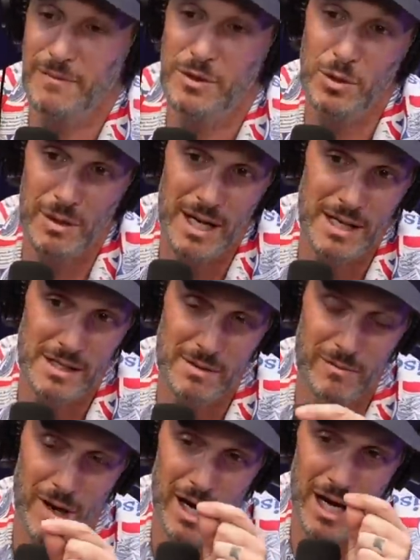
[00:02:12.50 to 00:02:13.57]
for tour dates.
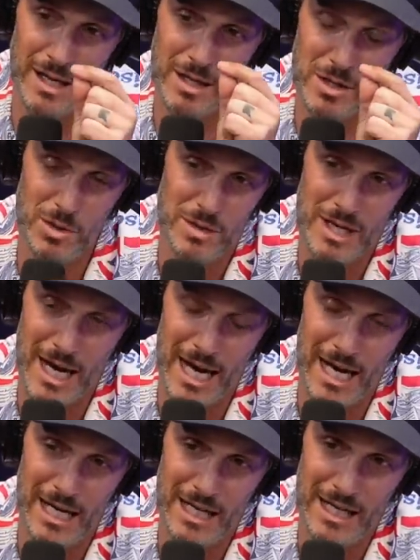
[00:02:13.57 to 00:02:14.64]
Uh, the
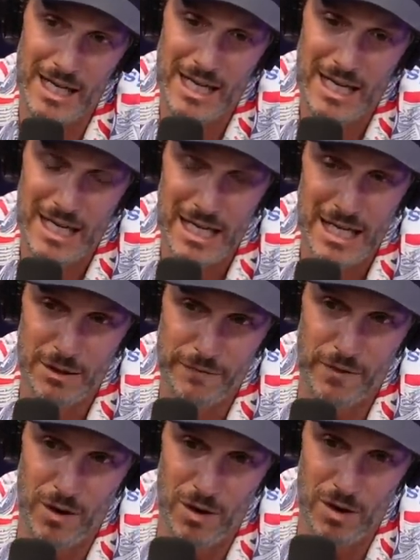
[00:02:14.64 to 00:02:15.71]
UK in the
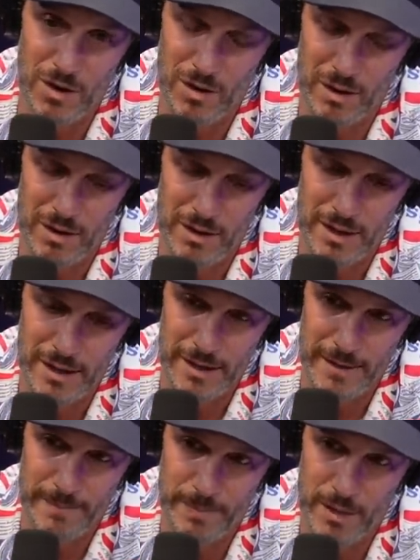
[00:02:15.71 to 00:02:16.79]
fall,
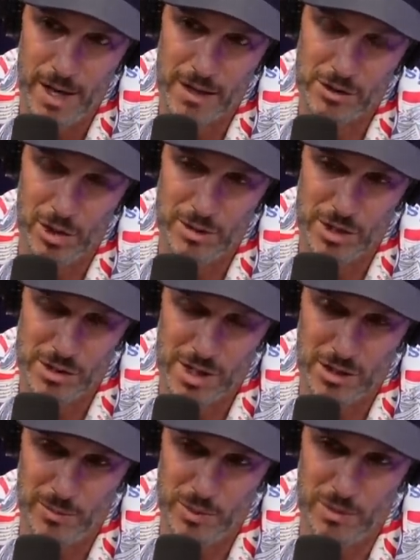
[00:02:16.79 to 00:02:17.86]
um, October starts
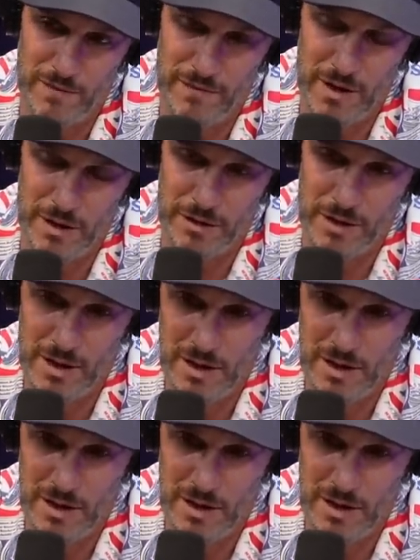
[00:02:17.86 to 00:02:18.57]
October 25th